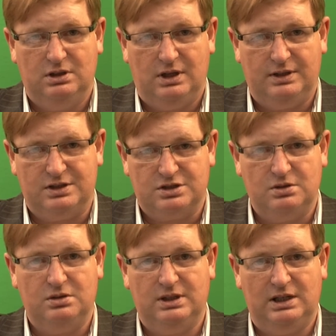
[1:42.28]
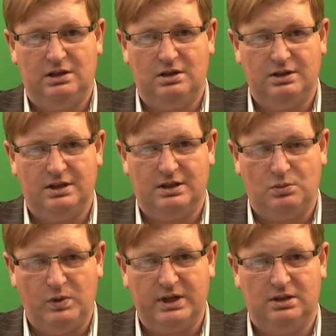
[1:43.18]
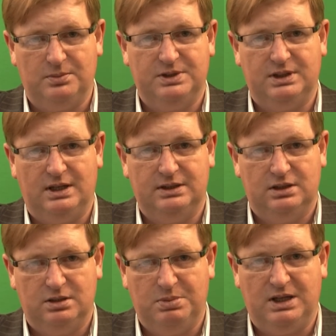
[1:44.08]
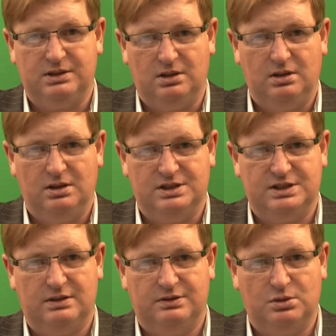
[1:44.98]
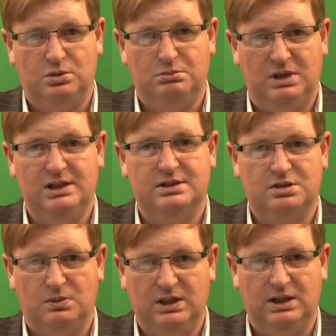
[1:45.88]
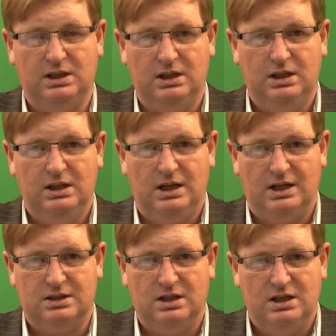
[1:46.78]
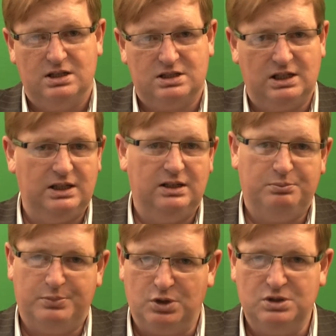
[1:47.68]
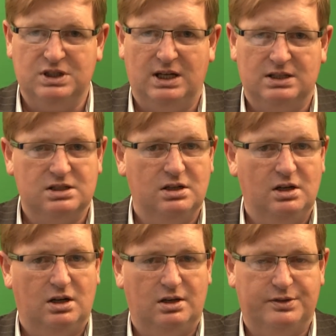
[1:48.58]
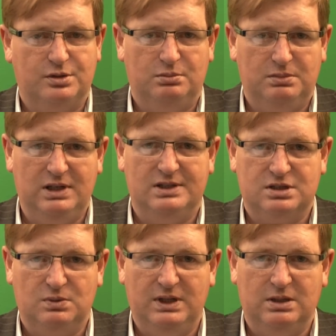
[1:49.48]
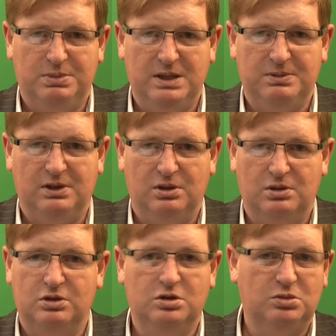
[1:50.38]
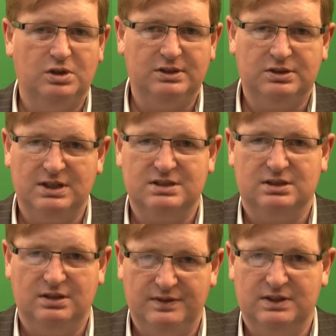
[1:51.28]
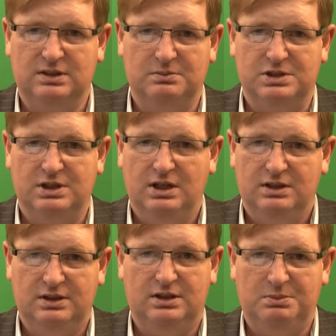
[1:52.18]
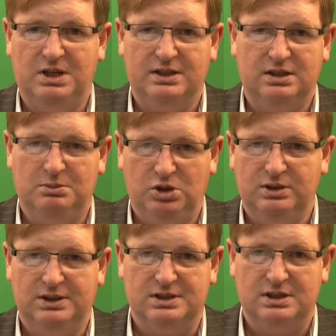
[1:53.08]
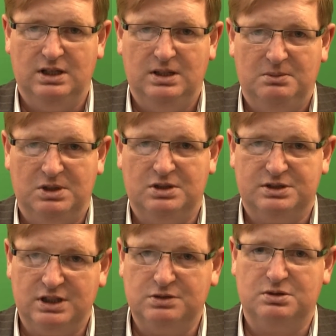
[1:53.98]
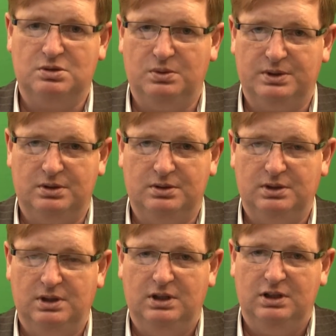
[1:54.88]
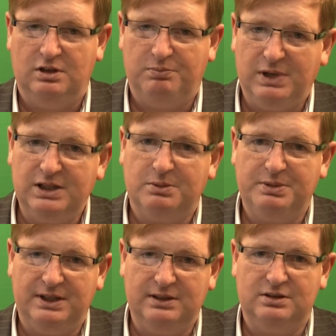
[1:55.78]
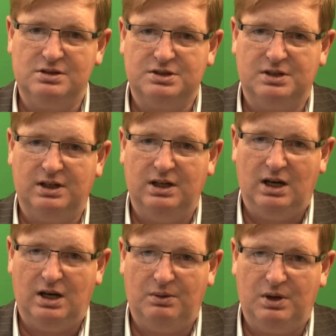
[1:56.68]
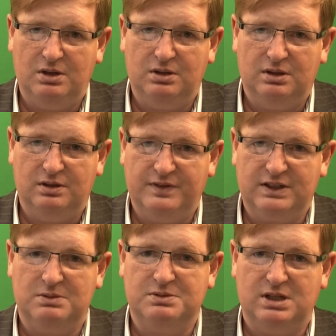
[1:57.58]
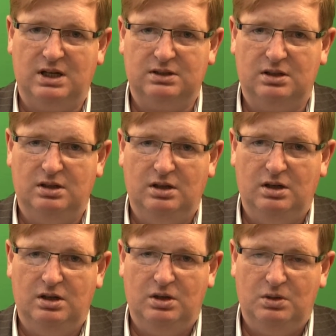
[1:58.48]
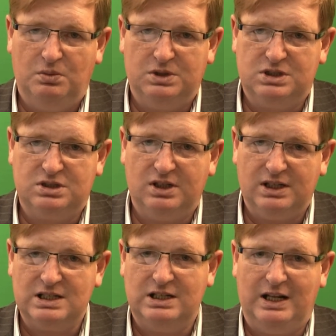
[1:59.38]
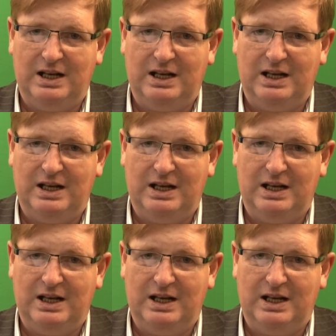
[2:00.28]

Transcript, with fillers: And the sooner they learn that and waken up to that, the better. Instead of throwing millions away at silly projects or throwing millions away to people who are no more interested in the victims than the man in the moon is, because that's what's going on They've built up an industry around the victim sector, which is not actually